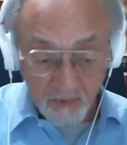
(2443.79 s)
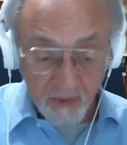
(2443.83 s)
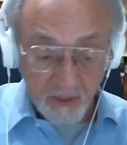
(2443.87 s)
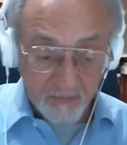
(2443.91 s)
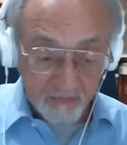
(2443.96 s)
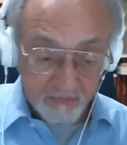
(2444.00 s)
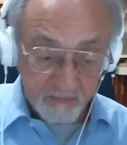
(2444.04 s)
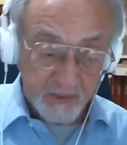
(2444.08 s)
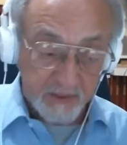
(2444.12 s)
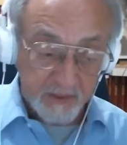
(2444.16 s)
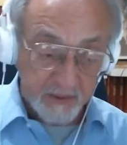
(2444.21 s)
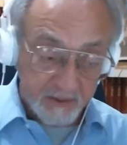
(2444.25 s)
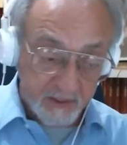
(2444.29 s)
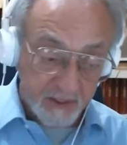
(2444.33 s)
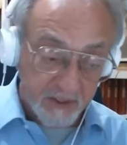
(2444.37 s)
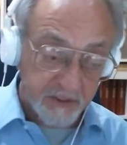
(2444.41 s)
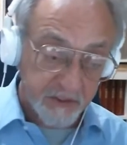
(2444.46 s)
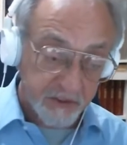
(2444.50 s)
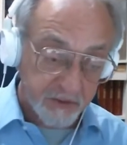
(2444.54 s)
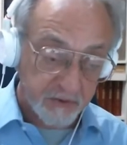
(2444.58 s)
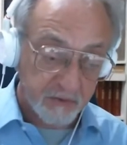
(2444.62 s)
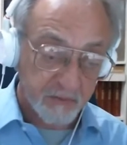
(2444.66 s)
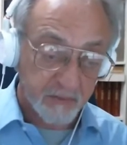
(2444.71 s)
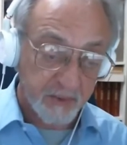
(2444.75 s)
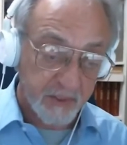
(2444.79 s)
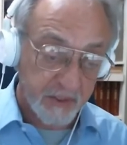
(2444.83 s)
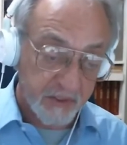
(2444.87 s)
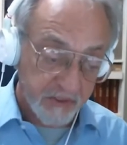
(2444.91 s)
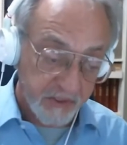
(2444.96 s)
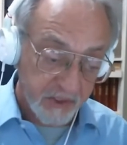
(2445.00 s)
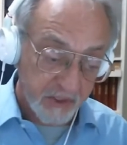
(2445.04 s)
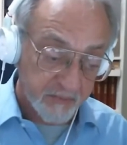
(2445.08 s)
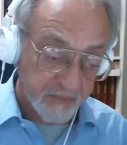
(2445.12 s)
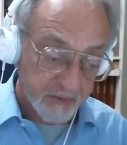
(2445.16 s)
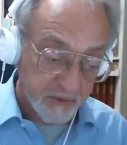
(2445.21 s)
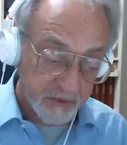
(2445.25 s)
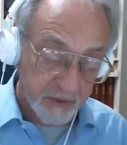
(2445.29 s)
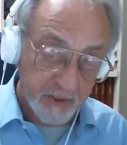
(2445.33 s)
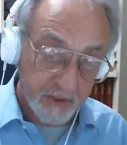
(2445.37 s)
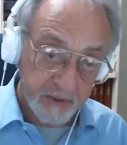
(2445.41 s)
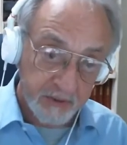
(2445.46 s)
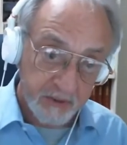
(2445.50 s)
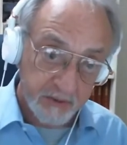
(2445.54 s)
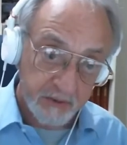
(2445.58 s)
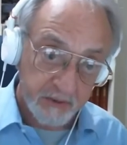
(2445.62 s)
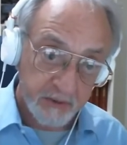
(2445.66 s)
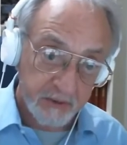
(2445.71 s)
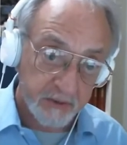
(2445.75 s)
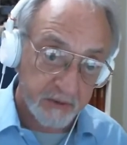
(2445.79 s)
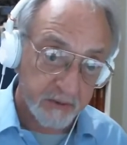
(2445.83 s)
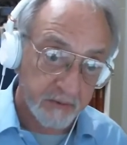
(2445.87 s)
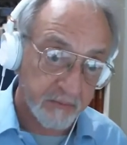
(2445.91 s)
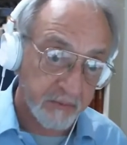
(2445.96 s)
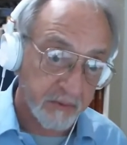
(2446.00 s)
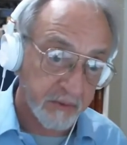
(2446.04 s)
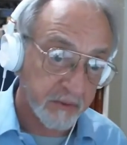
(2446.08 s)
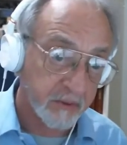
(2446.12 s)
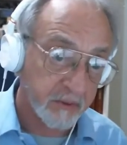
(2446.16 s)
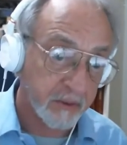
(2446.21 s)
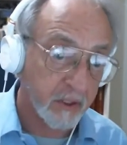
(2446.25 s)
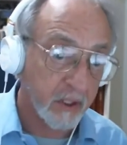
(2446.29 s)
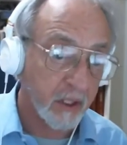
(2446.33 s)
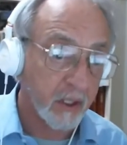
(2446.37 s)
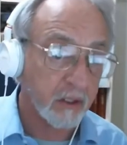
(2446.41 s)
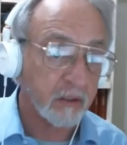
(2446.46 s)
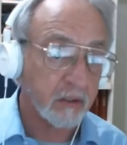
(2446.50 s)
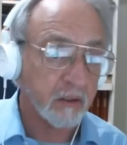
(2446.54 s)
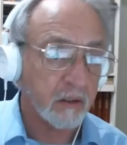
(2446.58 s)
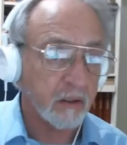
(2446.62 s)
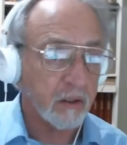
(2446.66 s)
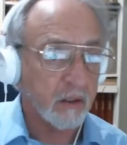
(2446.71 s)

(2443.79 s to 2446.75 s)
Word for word: we have meditational ways that we try to deal with that.